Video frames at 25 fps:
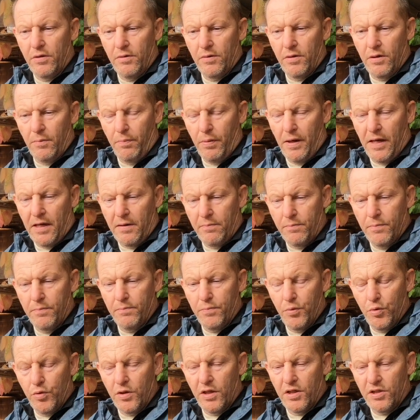The plan
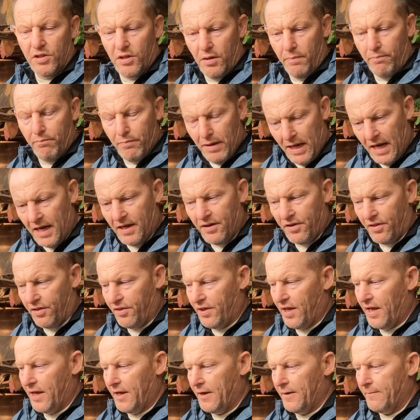book is the main
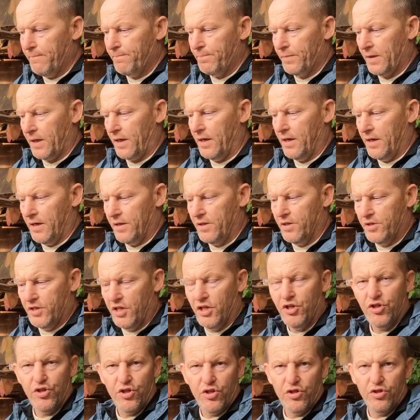thing. The
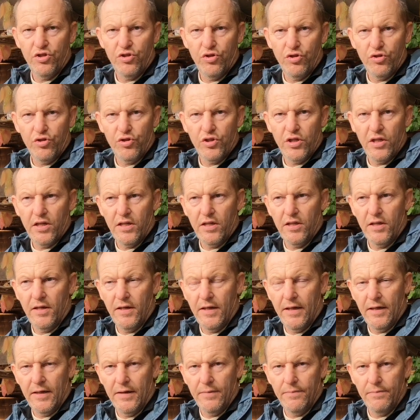t-shirt's just
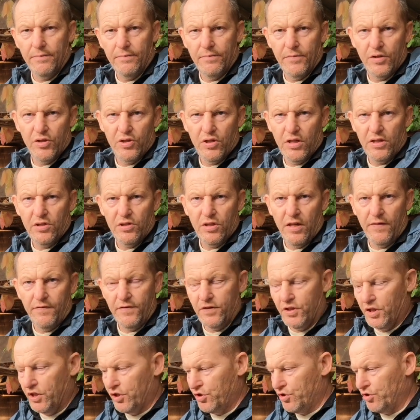it's nice to have a
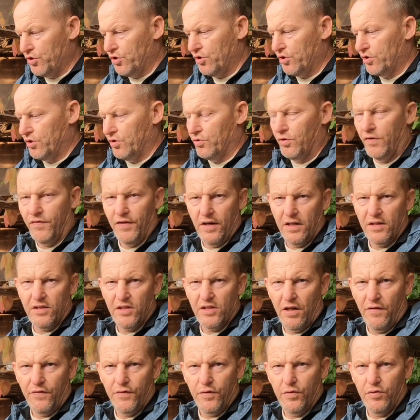t-shirt. If I can
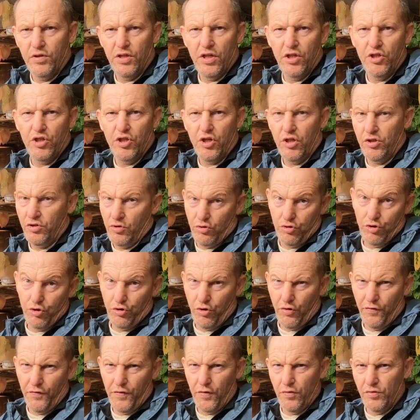few t-shirts or
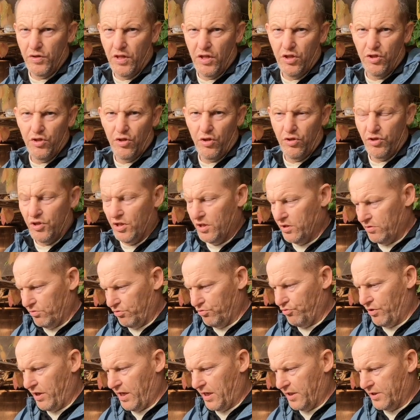chuck a few t-shirts in,
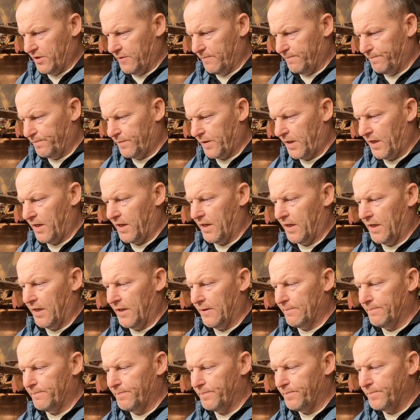great.
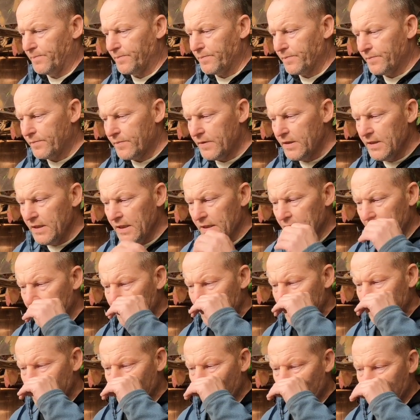The
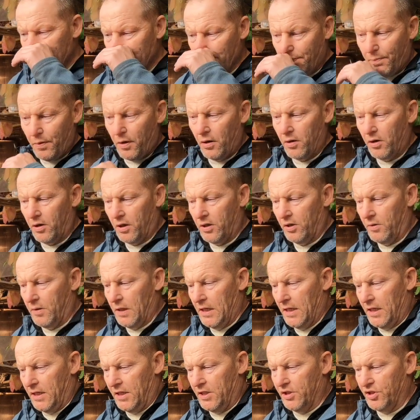next one is
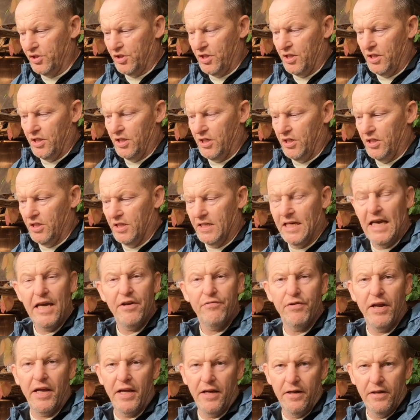is the
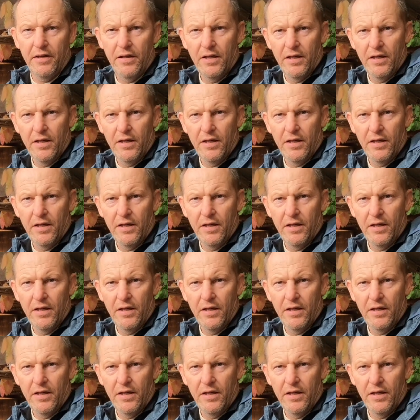keyring.